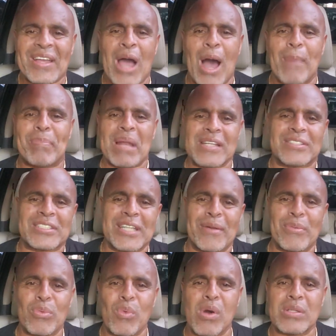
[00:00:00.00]
God bless
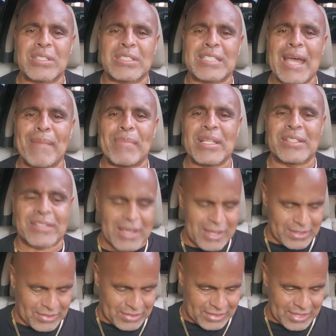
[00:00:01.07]
everyone. Sammy
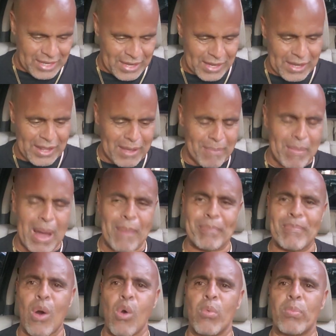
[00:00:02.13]
D sitting here in my
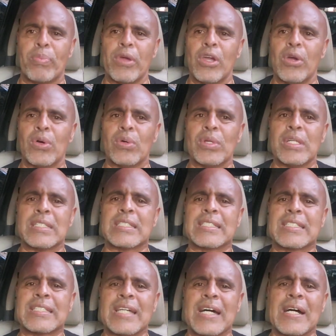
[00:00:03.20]
mobile.
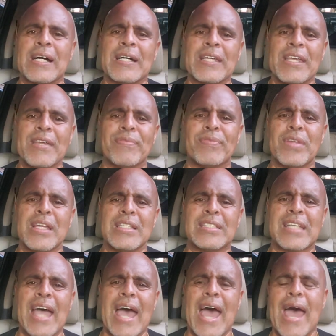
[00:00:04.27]
It's evening
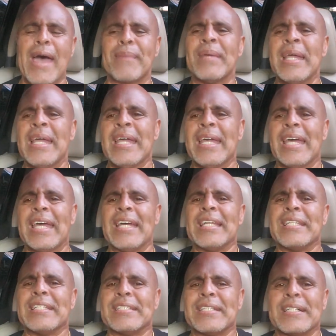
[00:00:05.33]
time
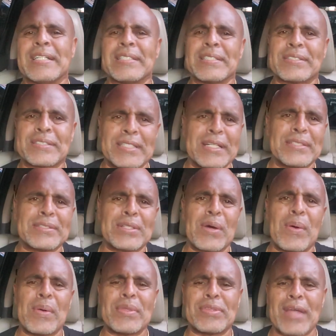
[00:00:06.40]
and the sun's
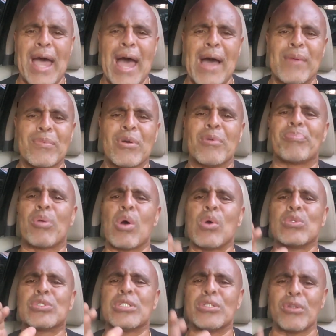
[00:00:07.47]
going down. We're
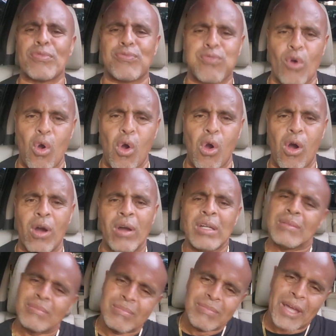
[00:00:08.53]
approaching the fall.
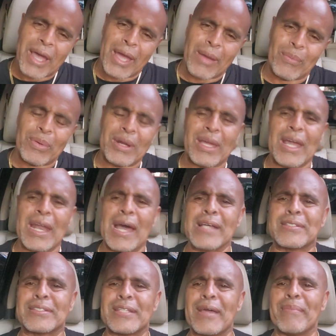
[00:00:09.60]
Hey, what can I
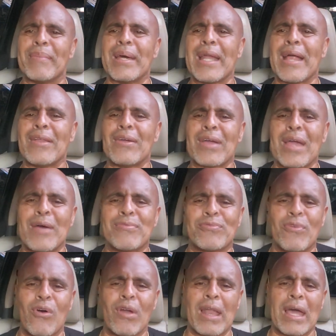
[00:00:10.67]
say, man? I look at
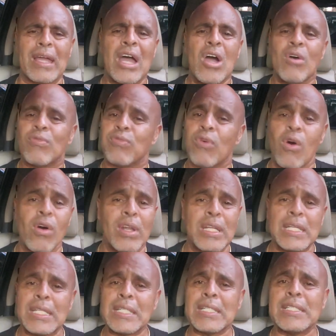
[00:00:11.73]
fall like
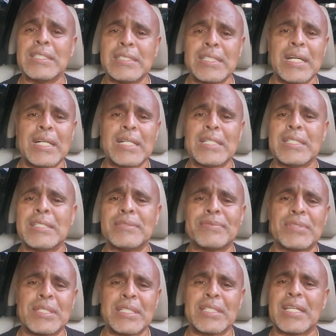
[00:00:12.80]
falling in
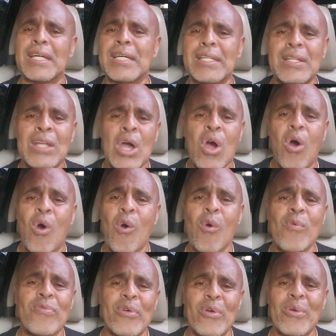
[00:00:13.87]
love again,
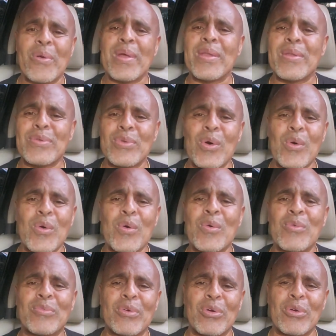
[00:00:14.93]
over and
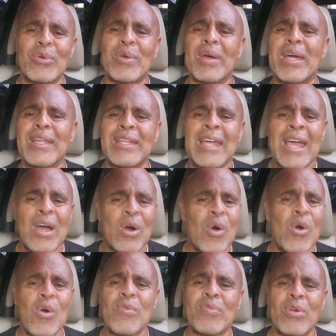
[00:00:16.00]
over and
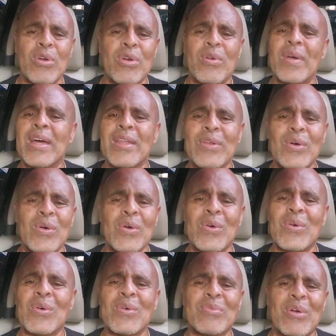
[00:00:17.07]
over and
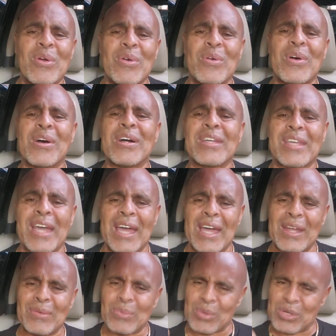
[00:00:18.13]
over
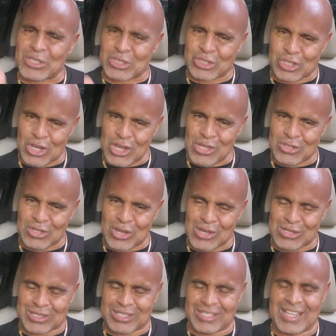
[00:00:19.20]
again with
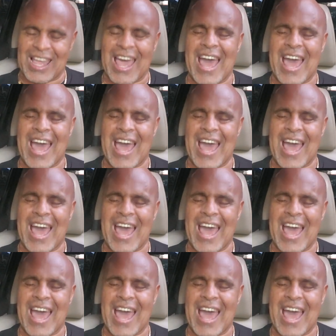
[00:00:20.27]
Jesus.